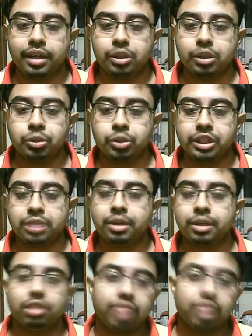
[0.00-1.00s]
would increment the
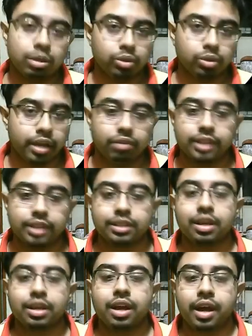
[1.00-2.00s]
value likewise.
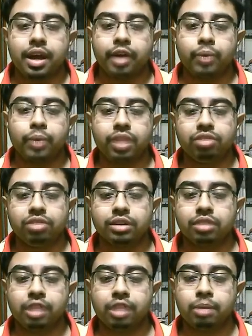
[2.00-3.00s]
And whenever the
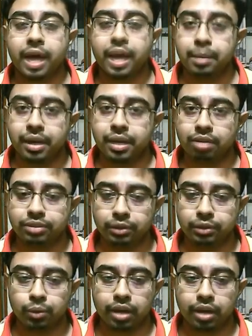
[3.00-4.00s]
value of I becomes
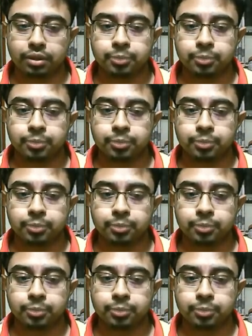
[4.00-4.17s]
51,